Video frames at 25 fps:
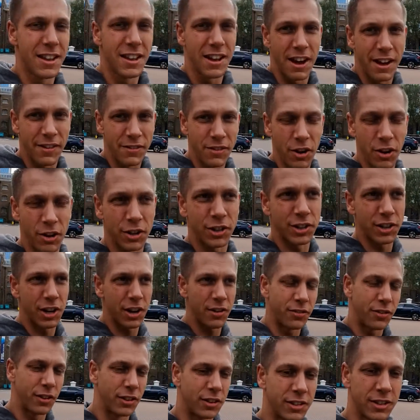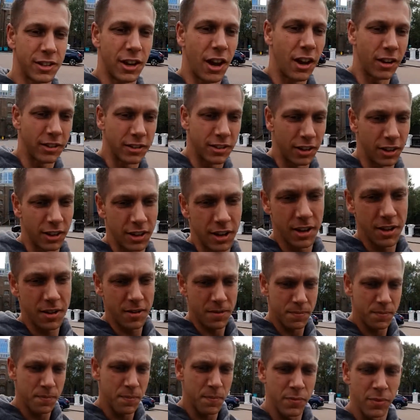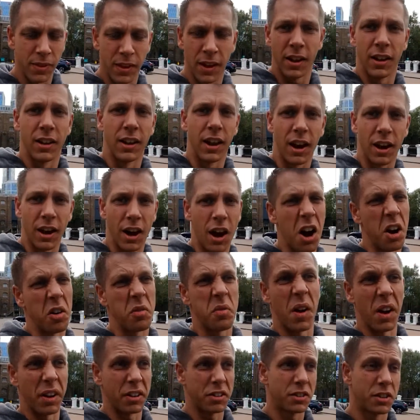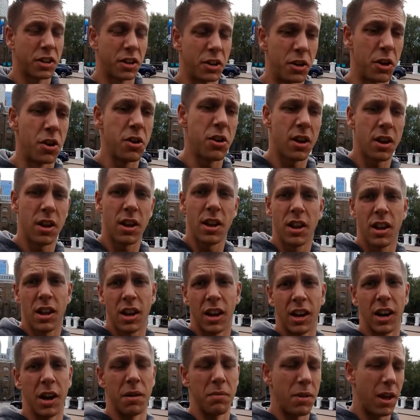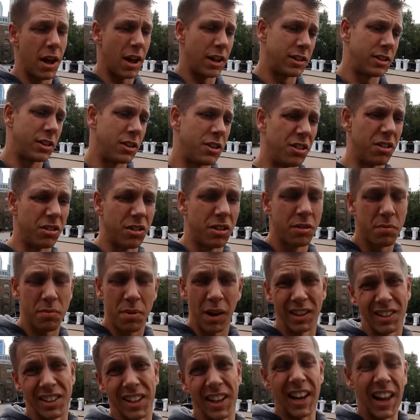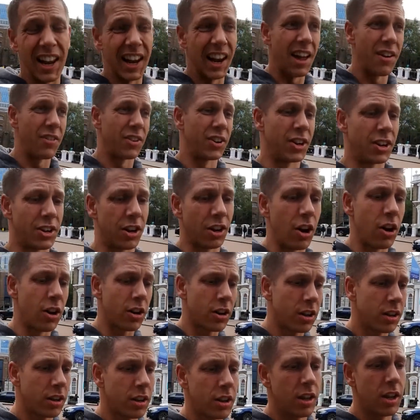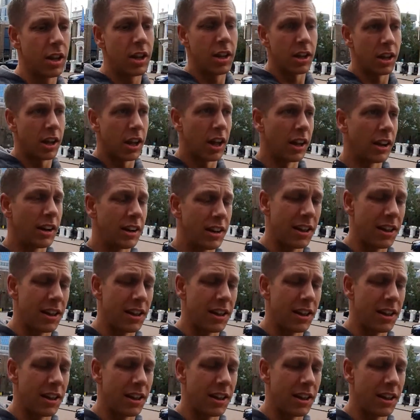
I've got a shift that starts at like half past two, and I'm there till basically 11 o'clock. And